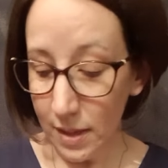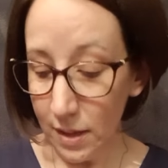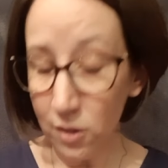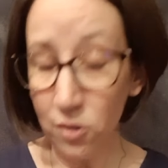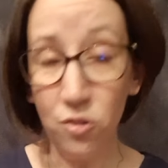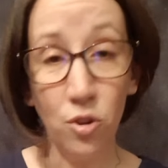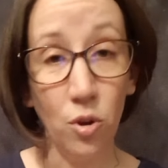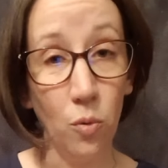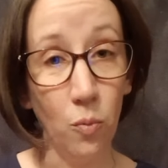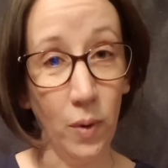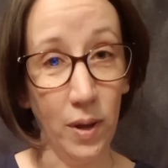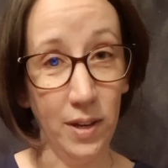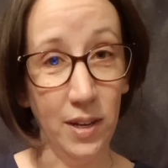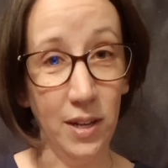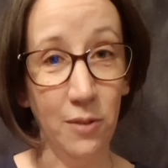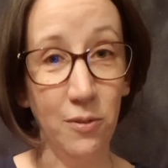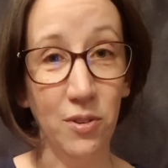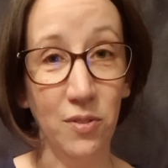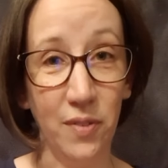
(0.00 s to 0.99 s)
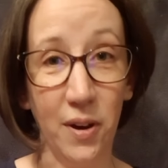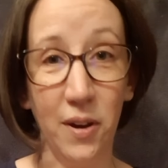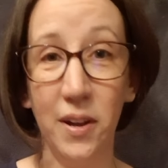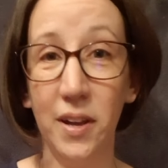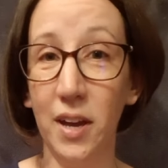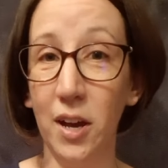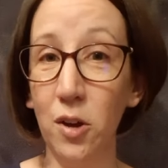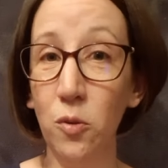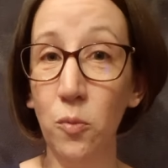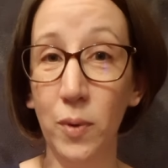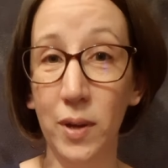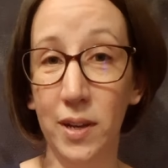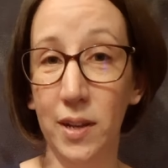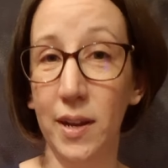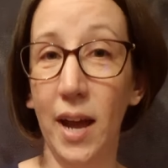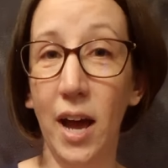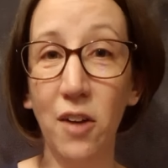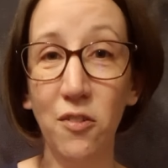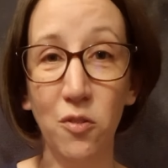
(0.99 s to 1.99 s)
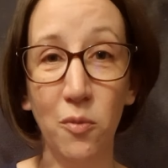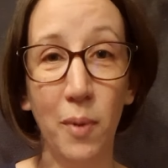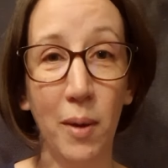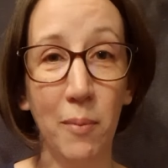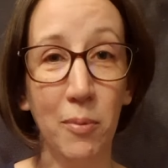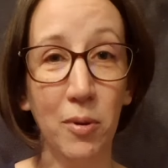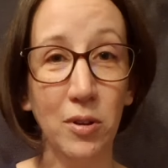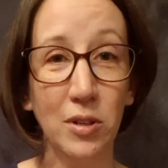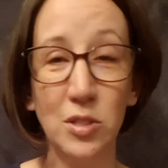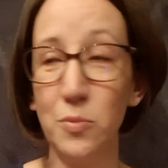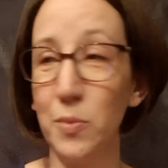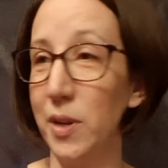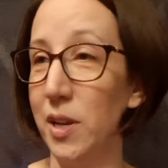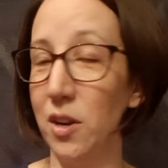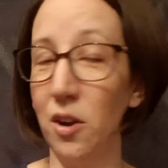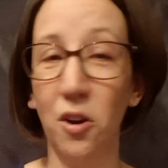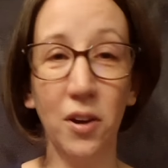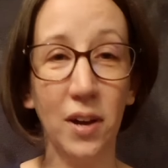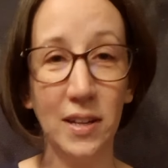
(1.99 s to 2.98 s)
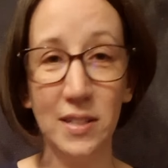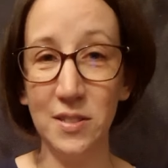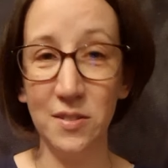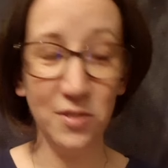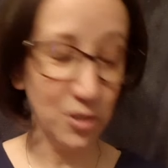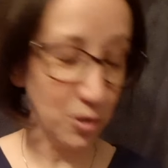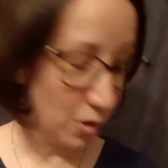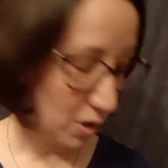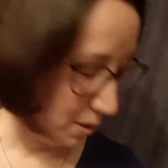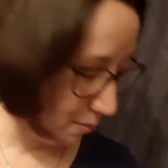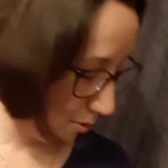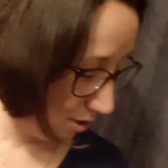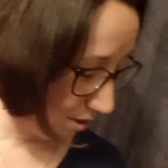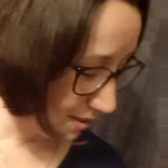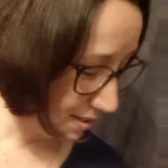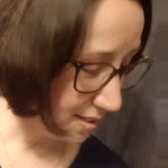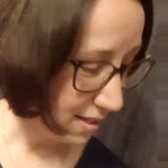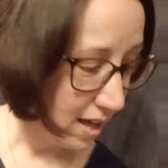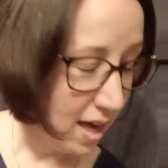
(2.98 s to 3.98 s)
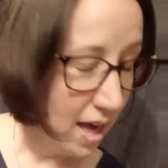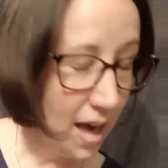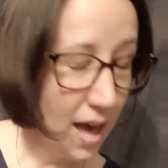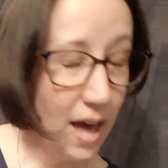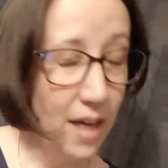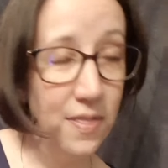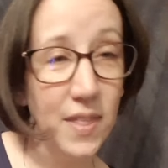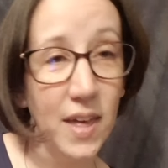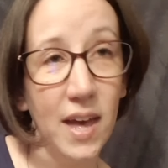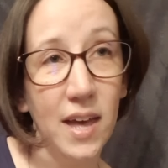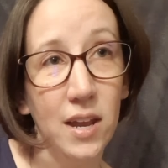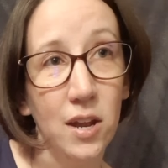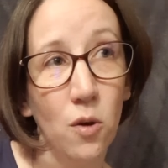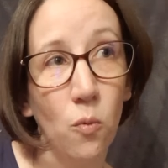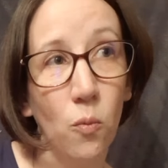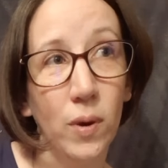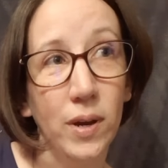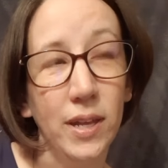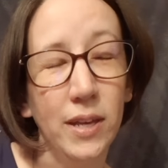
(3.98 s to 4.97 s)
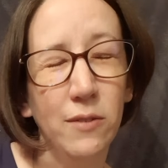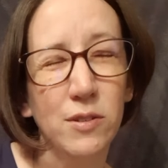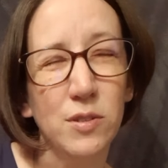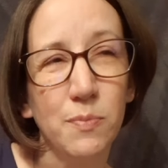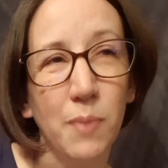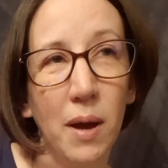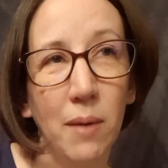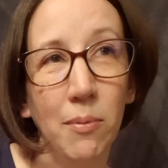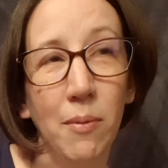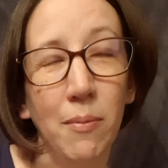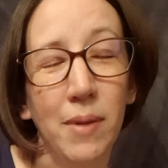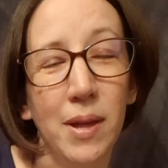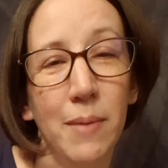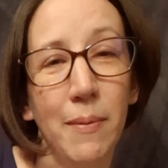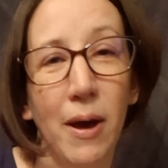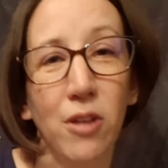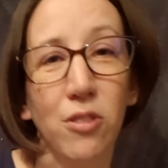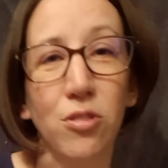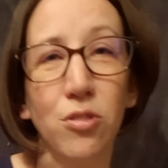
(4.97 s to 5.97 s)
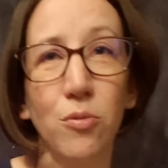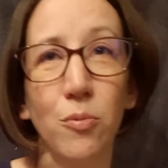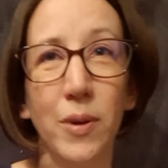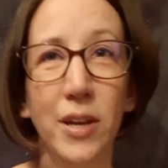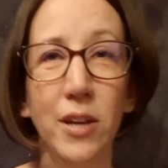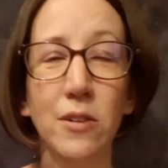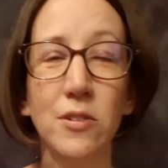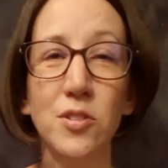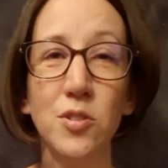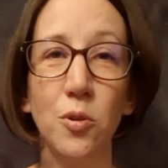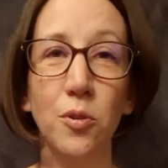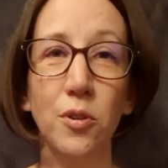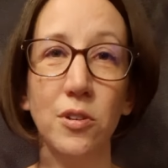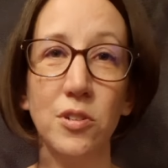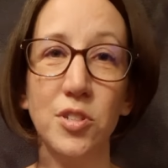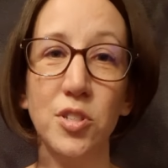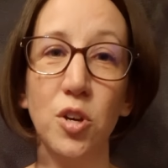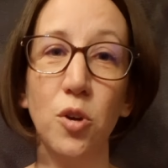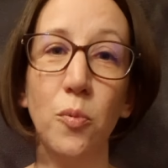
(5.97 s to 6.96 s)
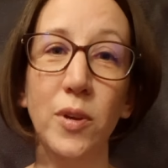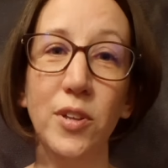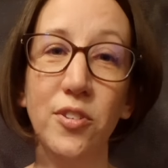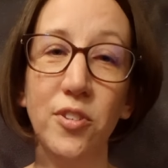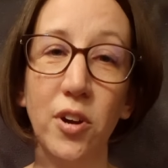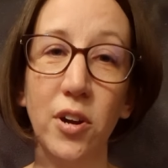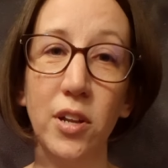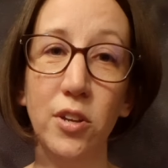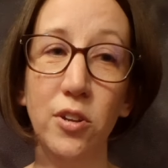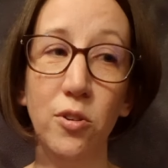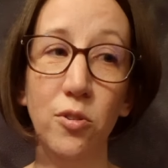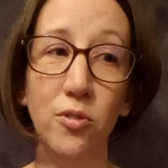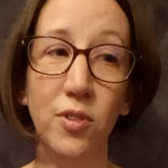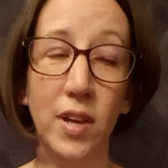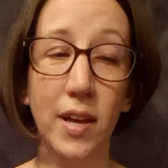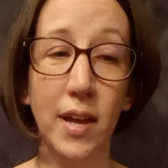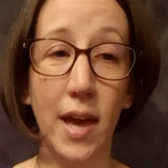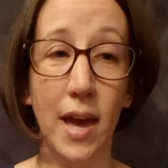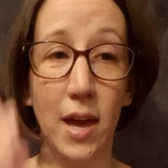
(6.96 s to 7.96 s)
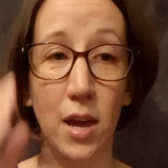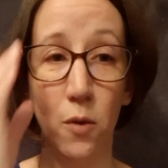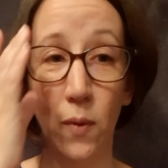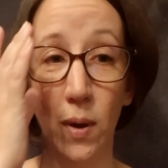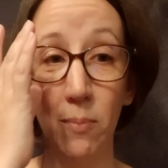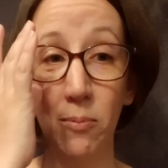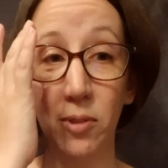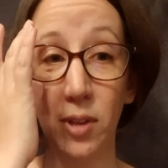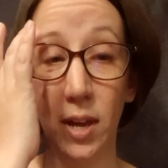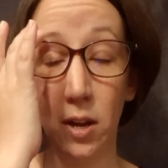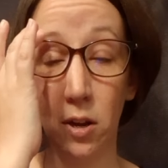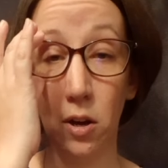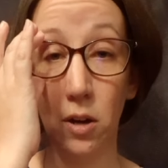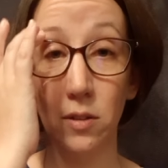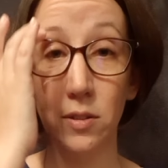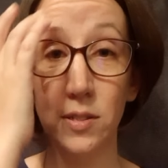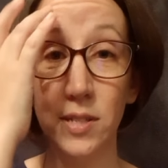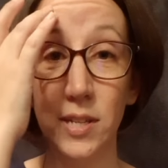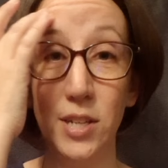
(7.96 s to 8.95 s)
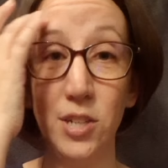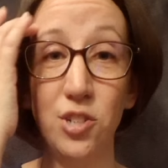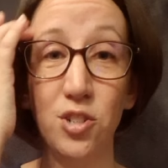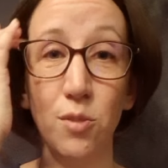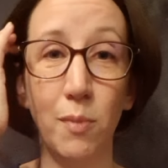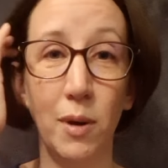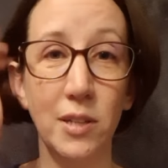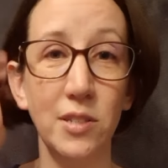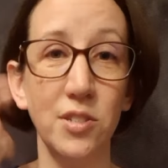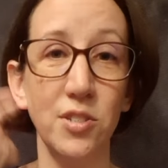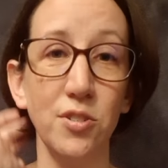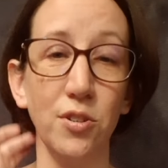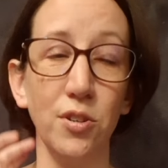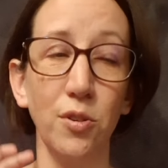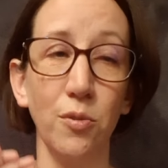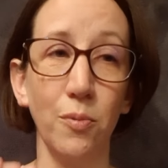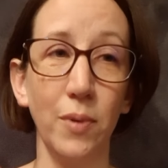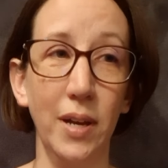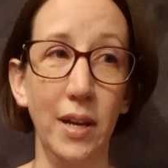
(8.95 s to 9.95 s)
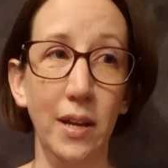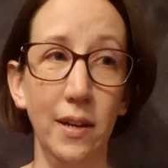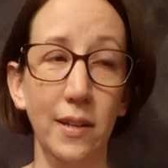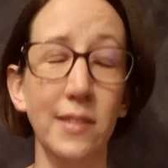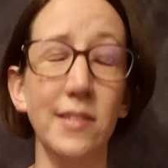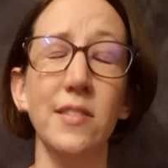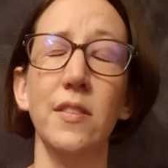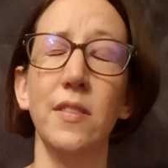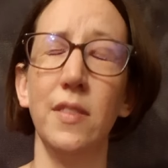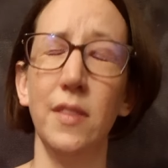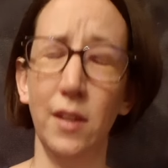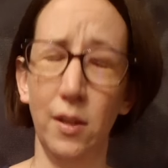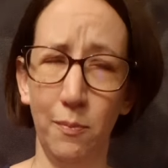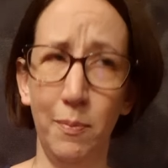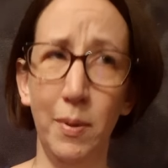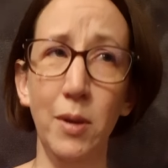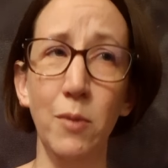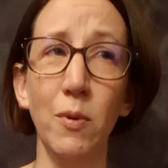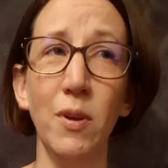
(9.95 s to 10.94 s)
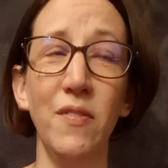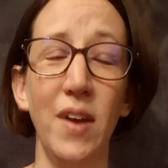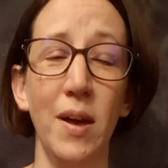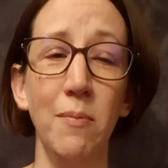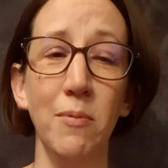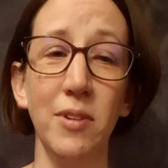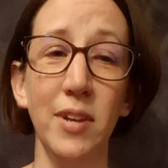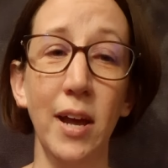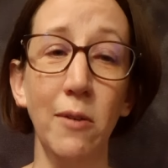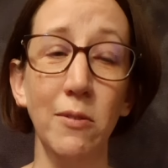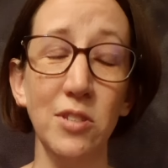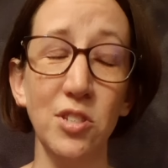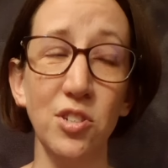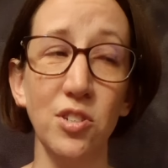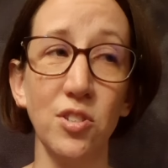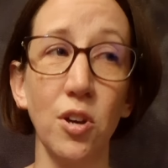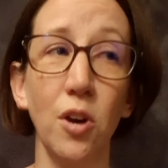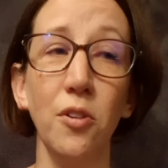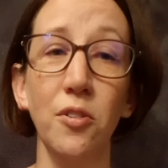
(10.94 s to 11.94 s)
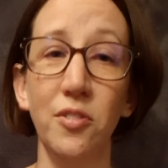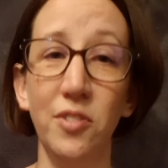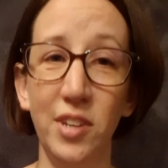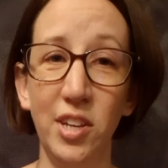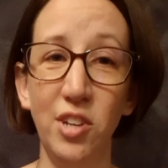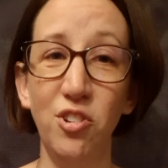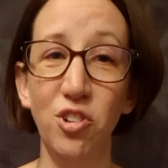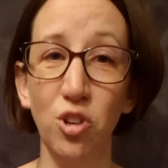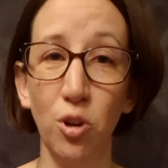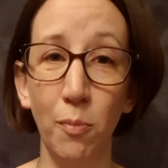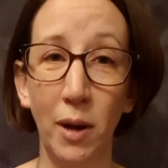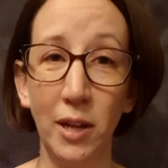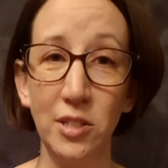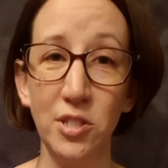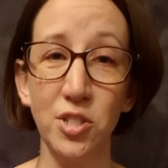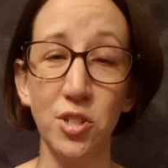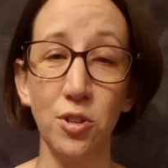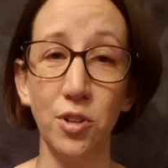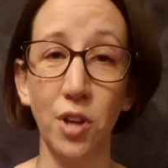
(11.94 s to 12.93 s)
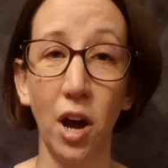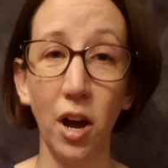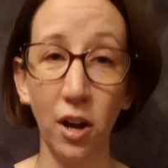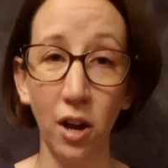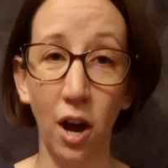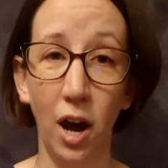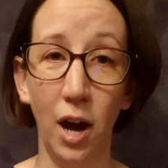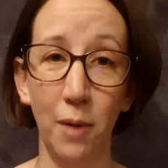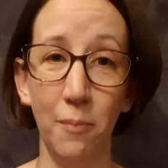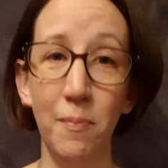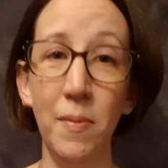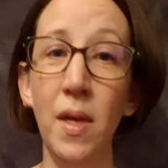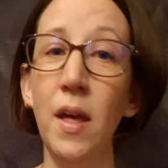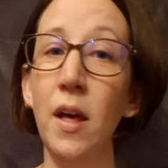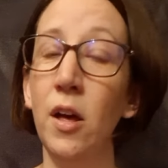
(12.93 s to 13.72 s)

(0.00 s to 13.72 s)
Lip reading: So when he was very young, we did alphabet books, we did all kinds of storybooks. And then when he was probably about 3 years old or so, we started using a website called Teach Your Monster to Read. It's been revamped now. It's just called teachyourmonster.com.